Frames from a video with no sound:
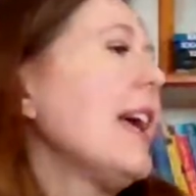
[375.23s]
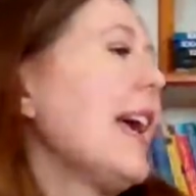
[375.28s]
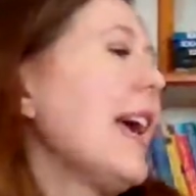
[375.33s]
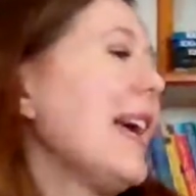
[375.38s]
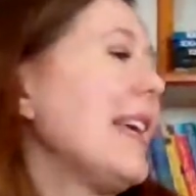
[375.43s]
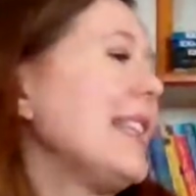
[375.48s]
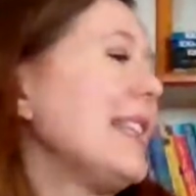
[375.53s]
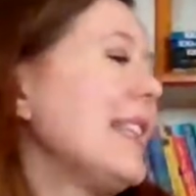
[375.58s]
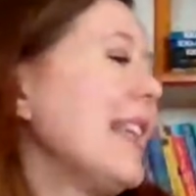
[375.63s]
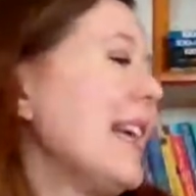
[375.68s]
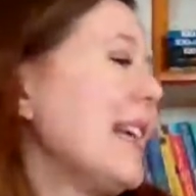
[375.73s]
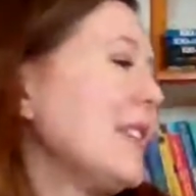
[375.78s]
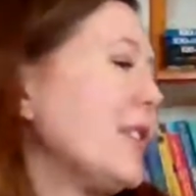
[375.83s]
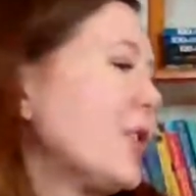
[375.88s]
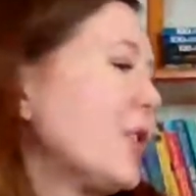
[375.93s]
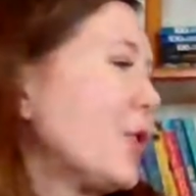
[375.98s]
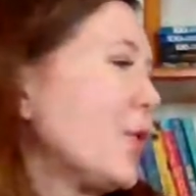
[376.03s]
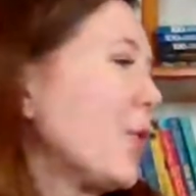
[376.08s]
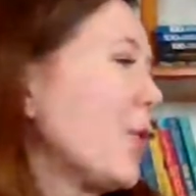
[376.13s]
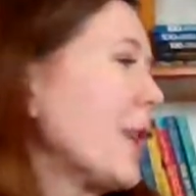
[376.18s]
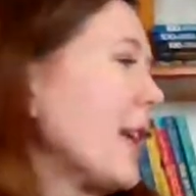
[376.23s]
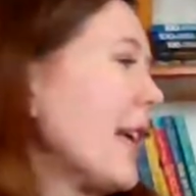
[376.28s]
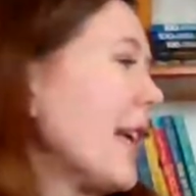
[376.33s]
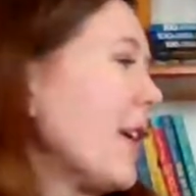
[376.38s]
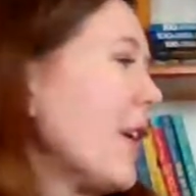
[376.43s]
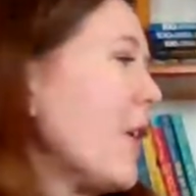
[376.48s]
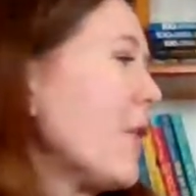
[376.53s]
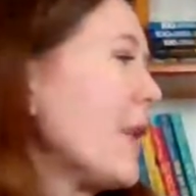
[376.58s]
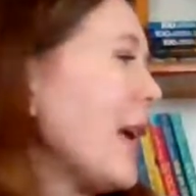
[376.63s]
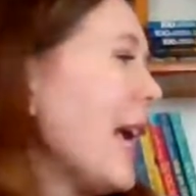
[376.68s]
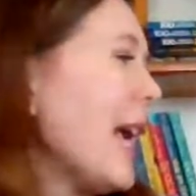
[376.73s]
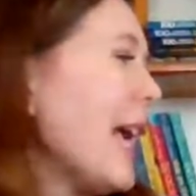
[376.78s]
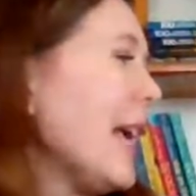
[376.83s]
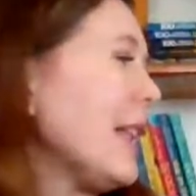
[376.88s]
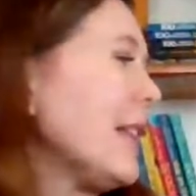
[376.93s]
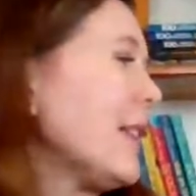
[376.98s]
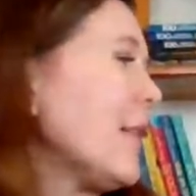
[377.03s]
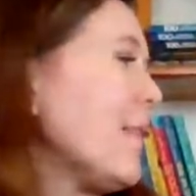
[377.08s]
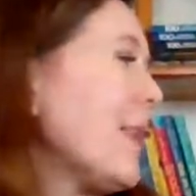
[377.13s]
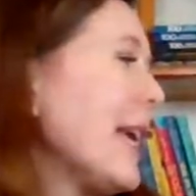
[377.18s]
And then sorting,
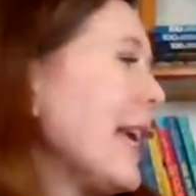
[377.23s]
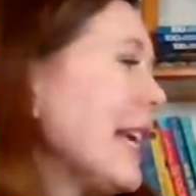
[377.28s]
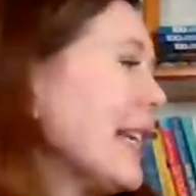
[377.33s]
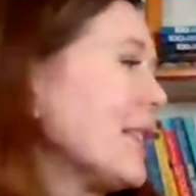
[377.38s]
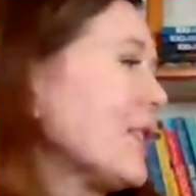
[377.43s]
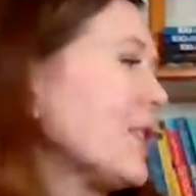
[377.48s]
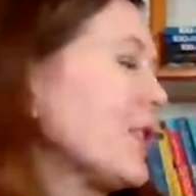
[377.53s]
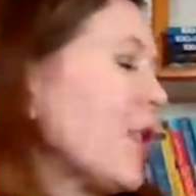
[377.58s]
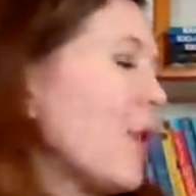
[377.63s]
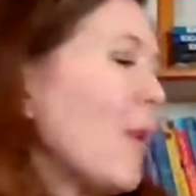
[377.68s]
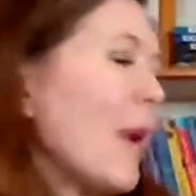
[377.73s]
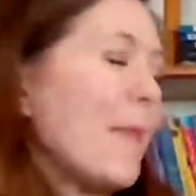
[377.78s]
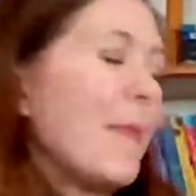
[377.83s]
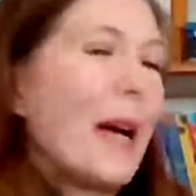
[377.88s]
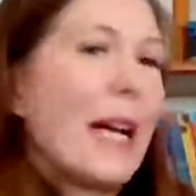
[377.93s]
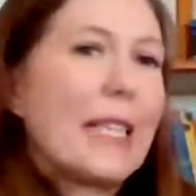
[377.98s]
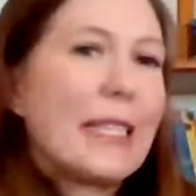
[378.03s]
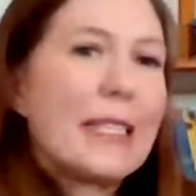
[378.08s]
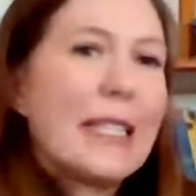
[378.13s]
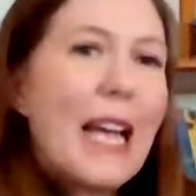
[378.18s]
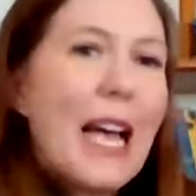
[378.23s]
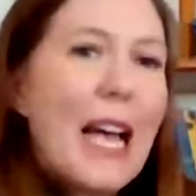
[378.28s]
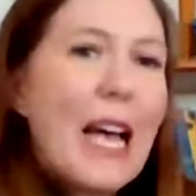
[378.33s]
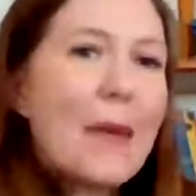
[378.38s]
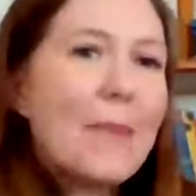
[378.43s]
okay, the pants go up on top.